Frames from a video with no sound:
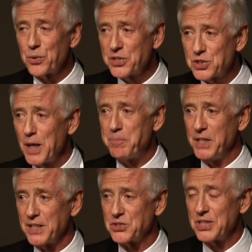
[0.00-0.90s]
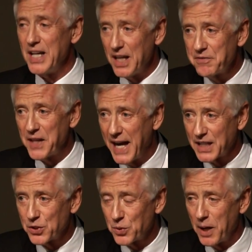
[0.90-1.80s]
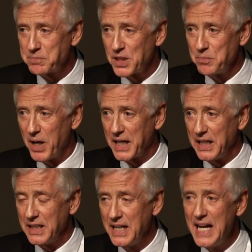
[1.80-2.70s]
recipients of that corrupting money.